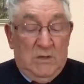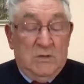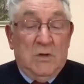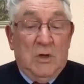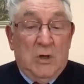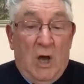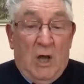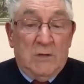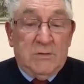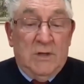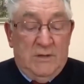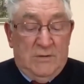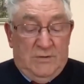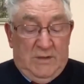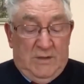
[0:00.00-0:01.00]
to
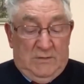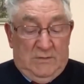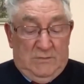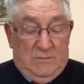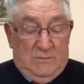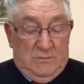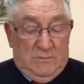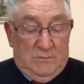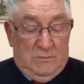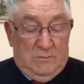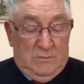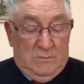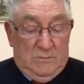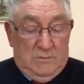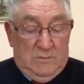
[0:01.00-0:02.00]
godly things,
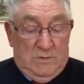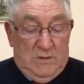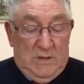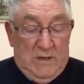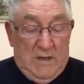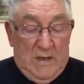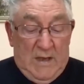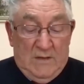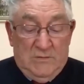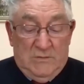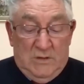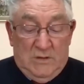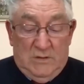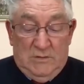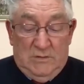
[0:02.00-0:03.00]
and
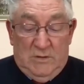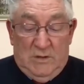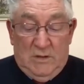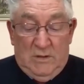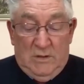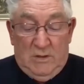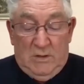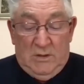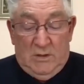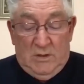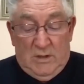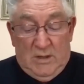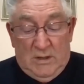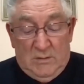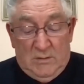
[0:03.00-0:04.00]
you can
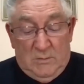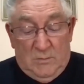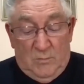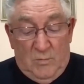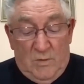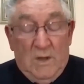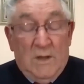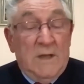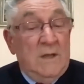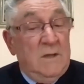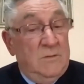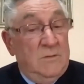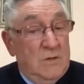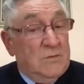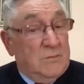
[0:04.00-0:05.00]
really
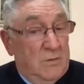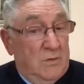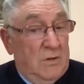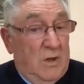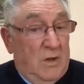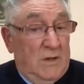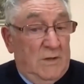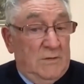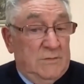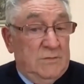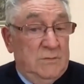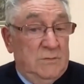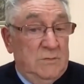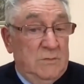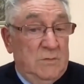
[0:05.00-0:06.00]
neutralize
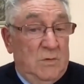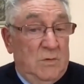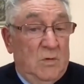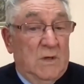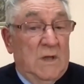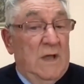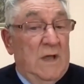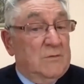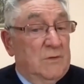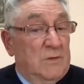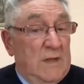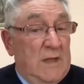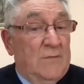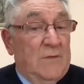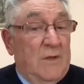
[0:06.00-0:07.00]
or
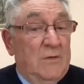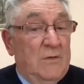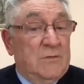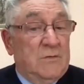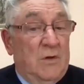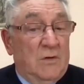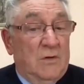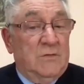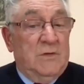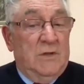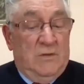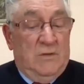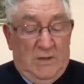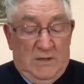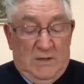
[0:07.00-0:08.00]
cancel out those
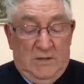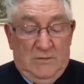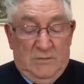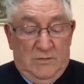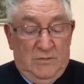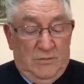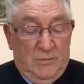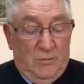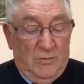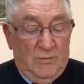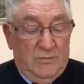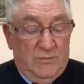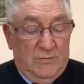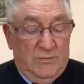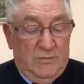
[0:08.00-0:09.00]
toxic thinkings and
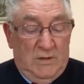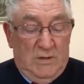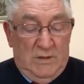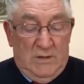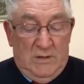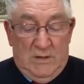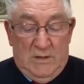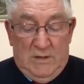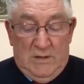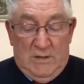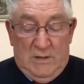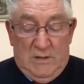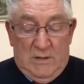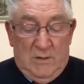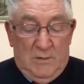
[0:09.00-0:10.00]
thoughts
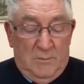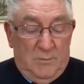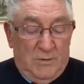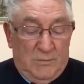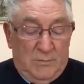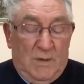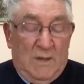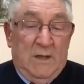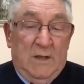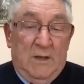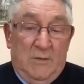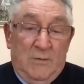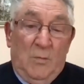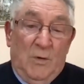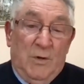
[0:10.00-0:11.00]
by dwelling
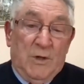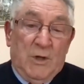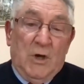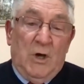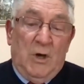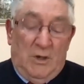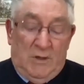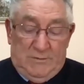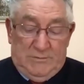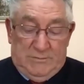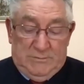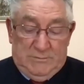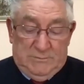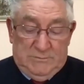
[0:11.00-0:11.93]
on the word of God.